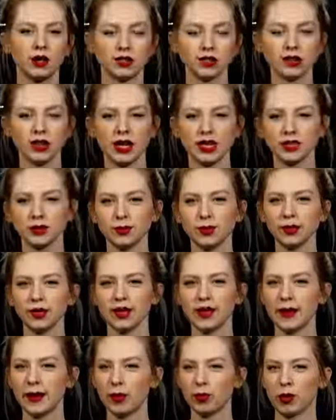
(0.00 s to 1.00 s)
So as we're
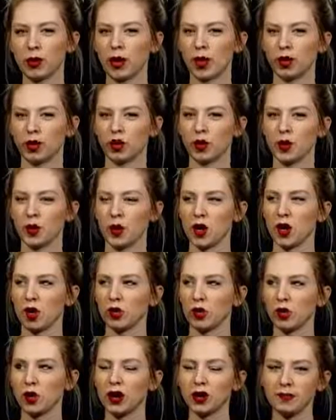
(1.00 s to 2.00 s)
looking at a polynomial,
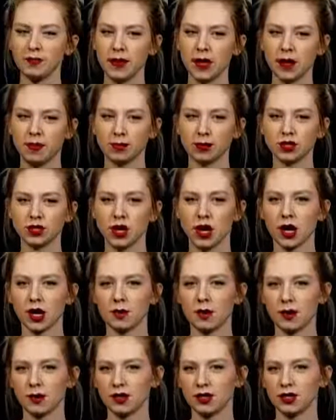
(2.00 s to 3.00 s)
we want to be able to talk
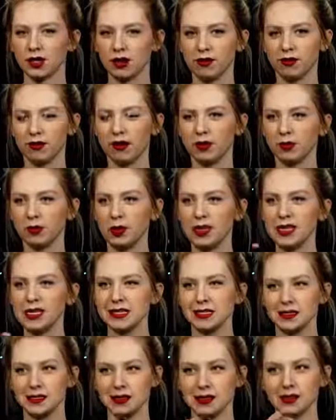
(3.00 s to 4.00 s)
about the different
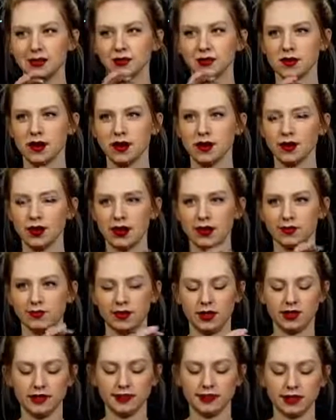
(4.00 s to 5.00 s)
pieces of
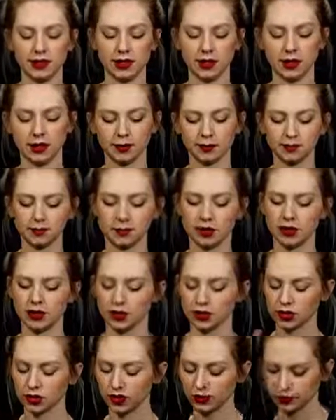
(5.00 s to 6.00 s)
this thing.
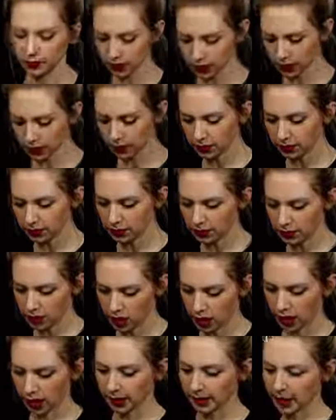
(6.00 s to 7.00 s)
So the first thing we need to
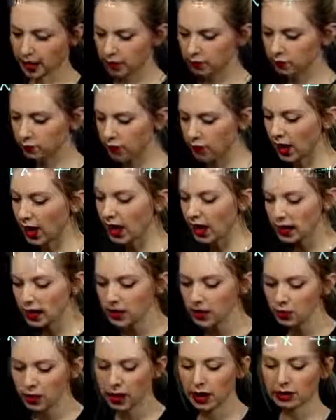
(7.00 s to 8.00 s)
talk about, for any
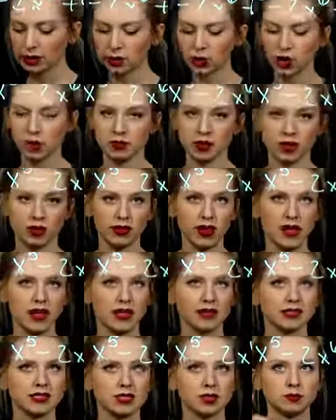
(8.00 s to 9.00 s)
polynomial that
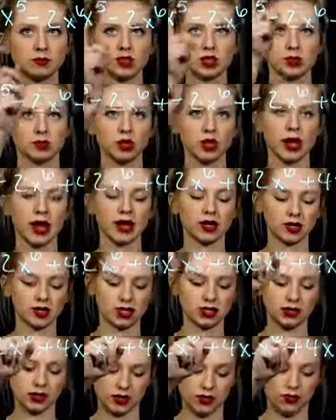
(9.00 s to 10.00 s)
has some
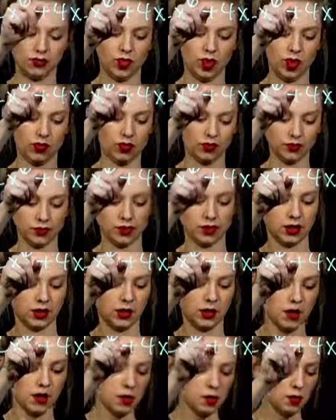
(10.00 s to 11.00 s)
subtractions involved,
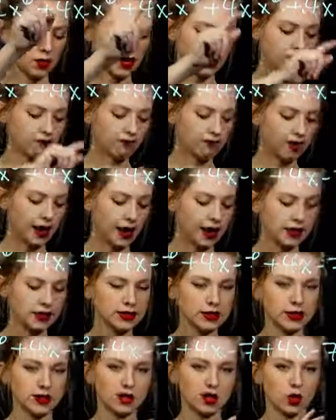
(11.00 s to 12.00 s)
we can find
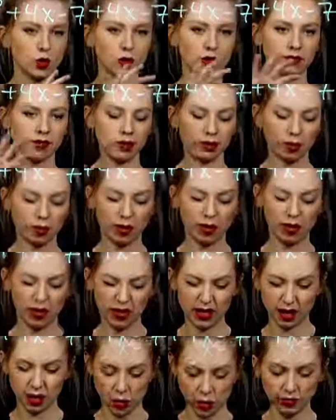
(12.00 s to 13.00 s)
an equivalent,
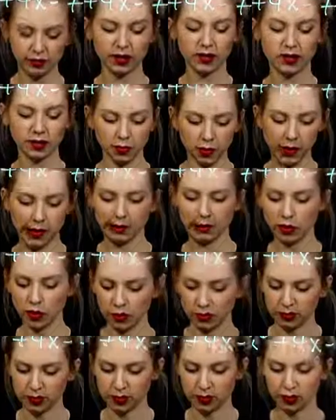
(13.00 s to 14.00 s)
equivalent
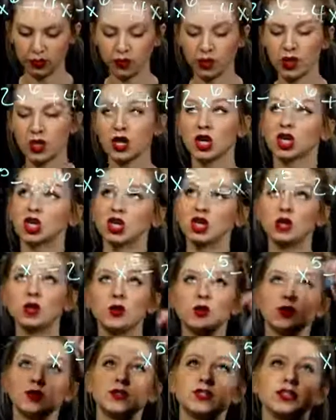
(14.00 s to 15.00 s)
polynomial
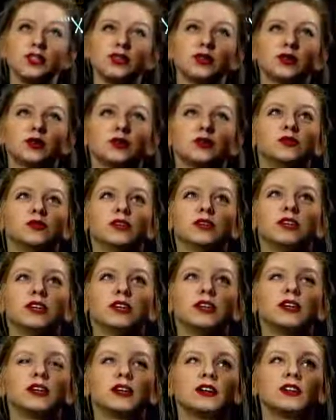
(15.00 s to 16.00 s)
using
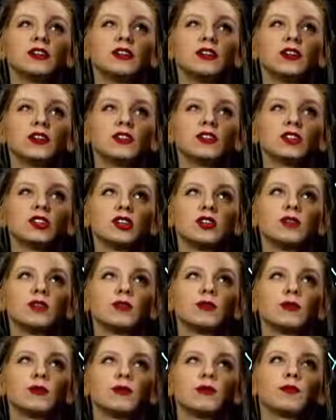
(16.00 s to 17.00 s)
only addition.
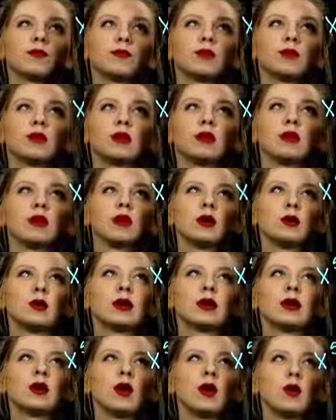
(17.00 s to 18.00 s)
We
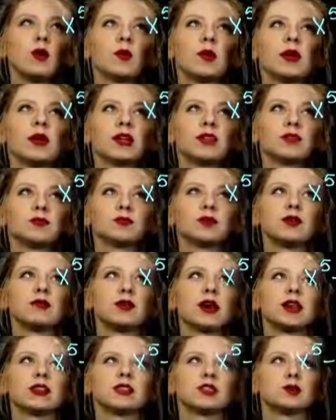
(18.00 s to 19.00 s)
can always
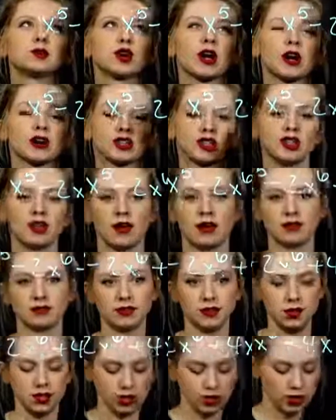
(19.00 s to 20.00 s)
rewrite subtraction as
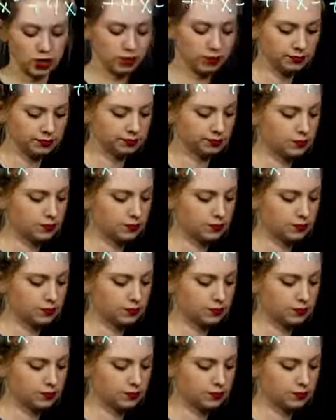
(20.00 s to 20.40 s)
addition.